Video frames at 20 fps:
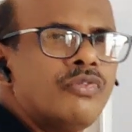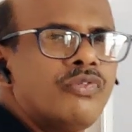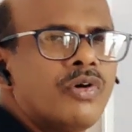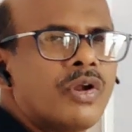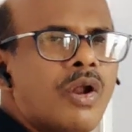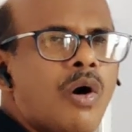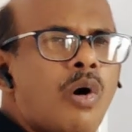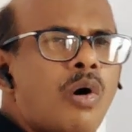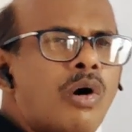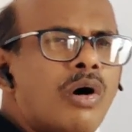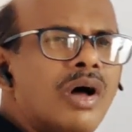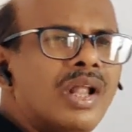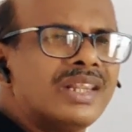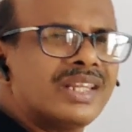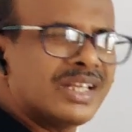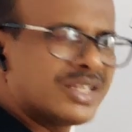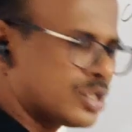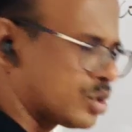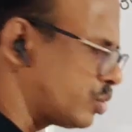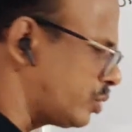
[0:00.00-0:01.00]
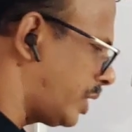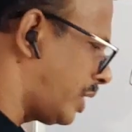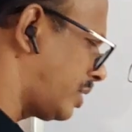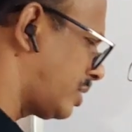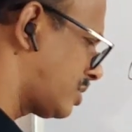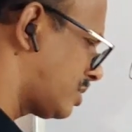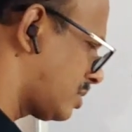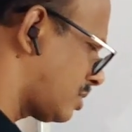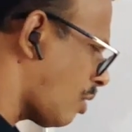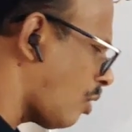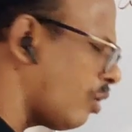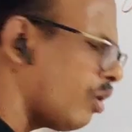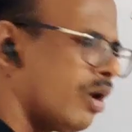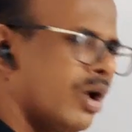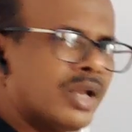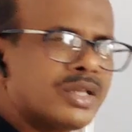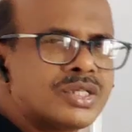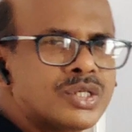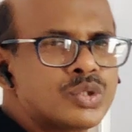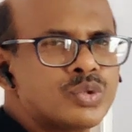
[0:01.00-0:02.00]
for all the students,
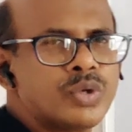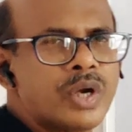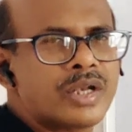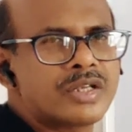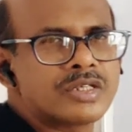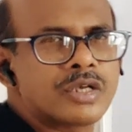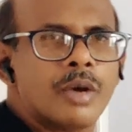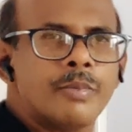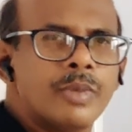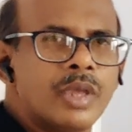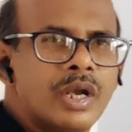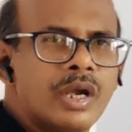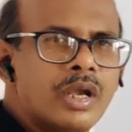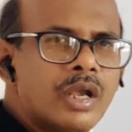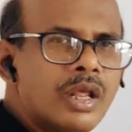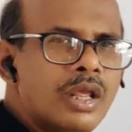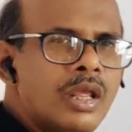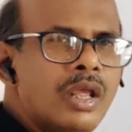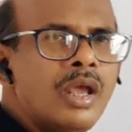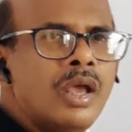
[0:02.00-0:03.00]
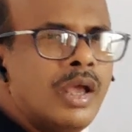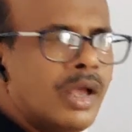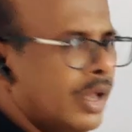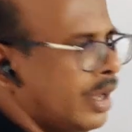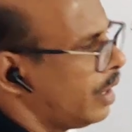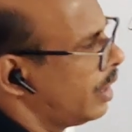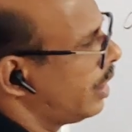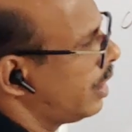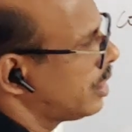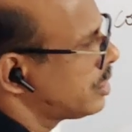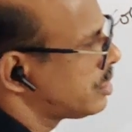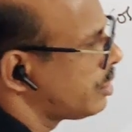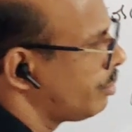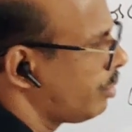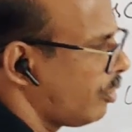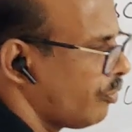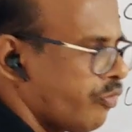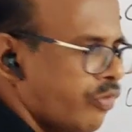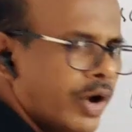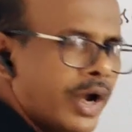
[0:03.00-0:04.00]
all students community in a
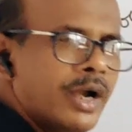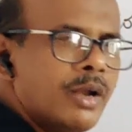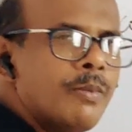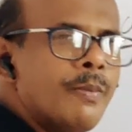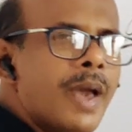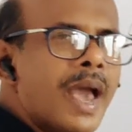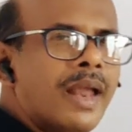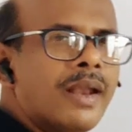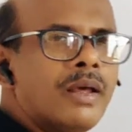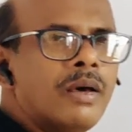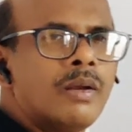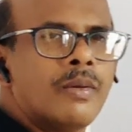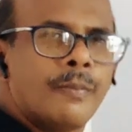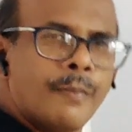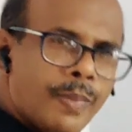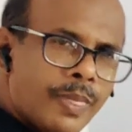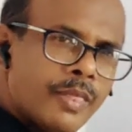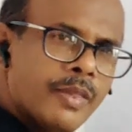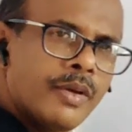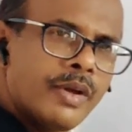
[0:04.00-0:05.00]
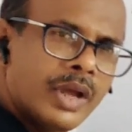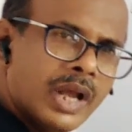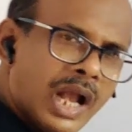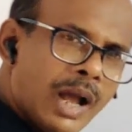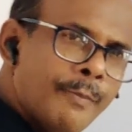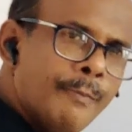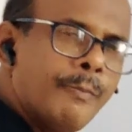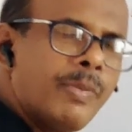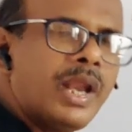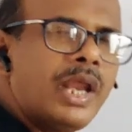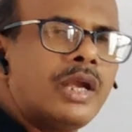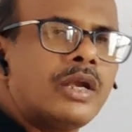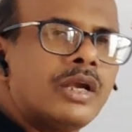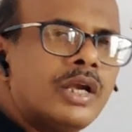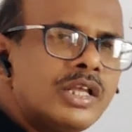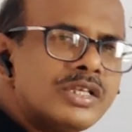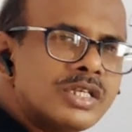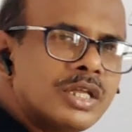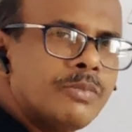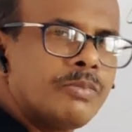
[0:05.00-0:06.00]
simplified manner, complete
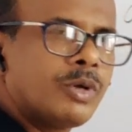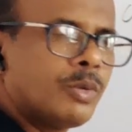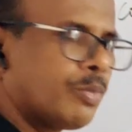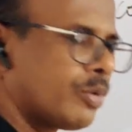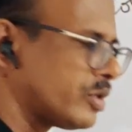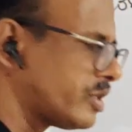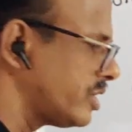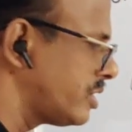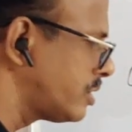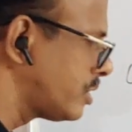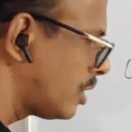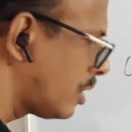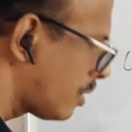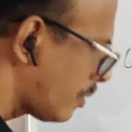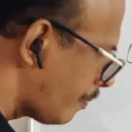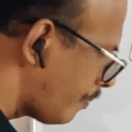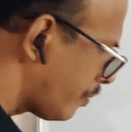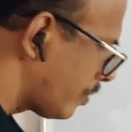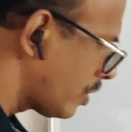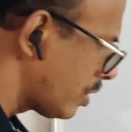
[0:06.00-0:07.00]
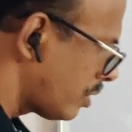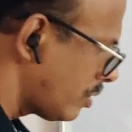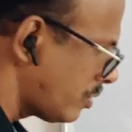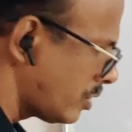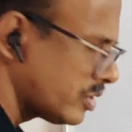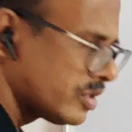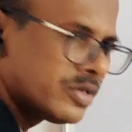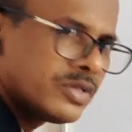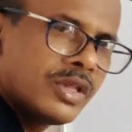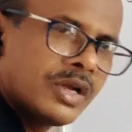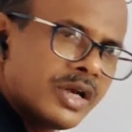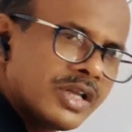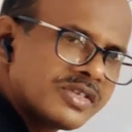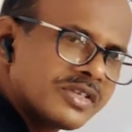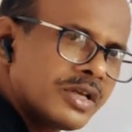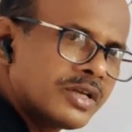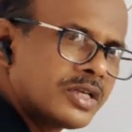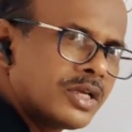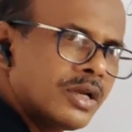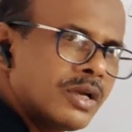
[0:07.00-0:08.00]
descriptive procedure. This is the
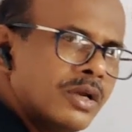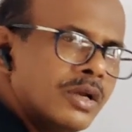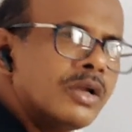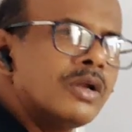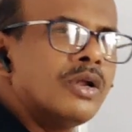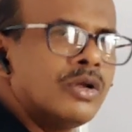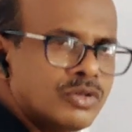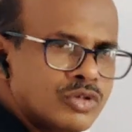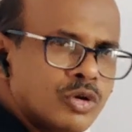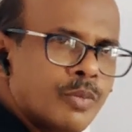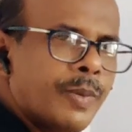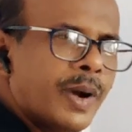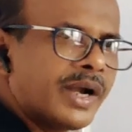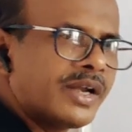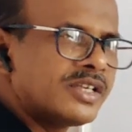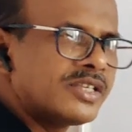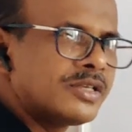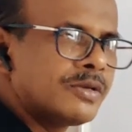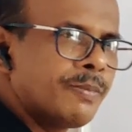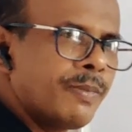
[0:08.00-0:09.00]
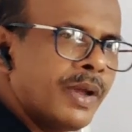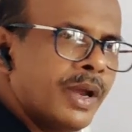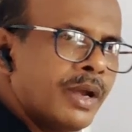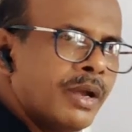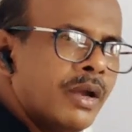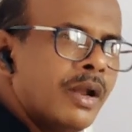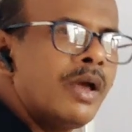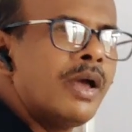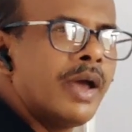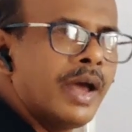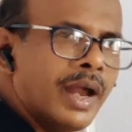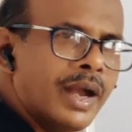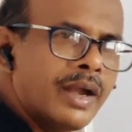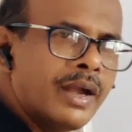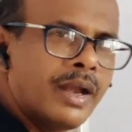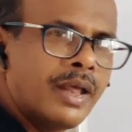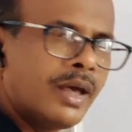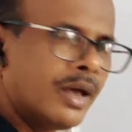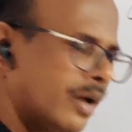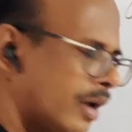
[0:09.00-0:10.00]
discussion, so participate
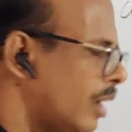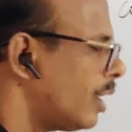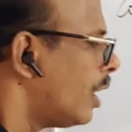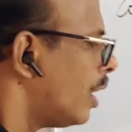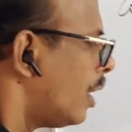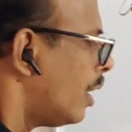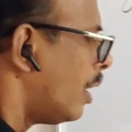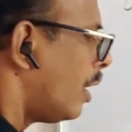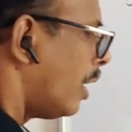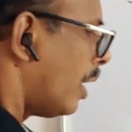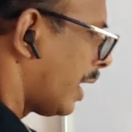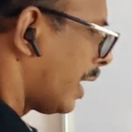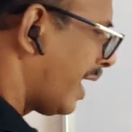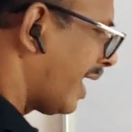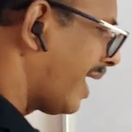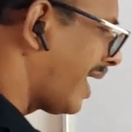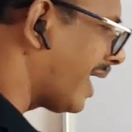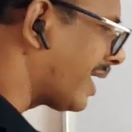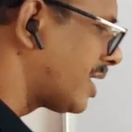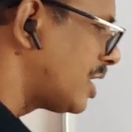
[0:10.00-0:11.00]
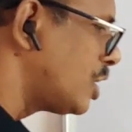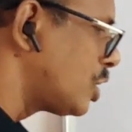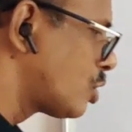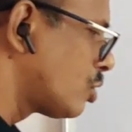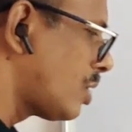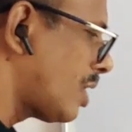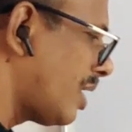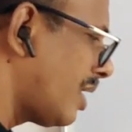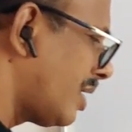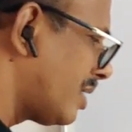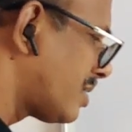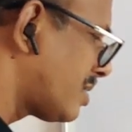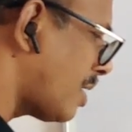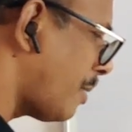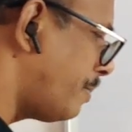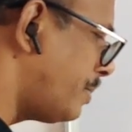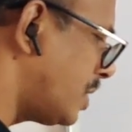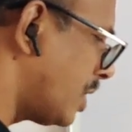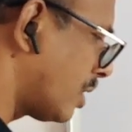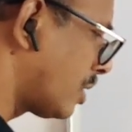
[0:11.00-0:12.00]
and get into the
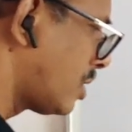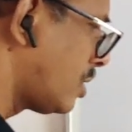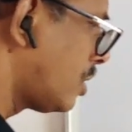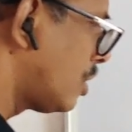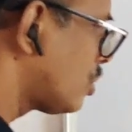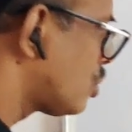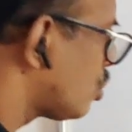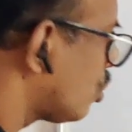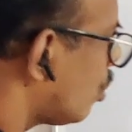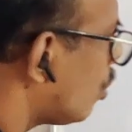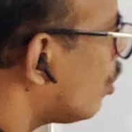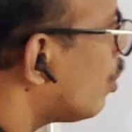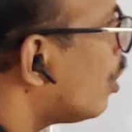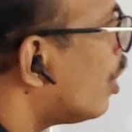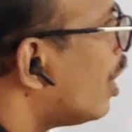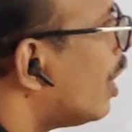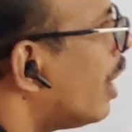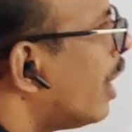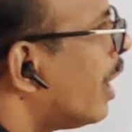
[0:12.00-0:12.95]
subject. So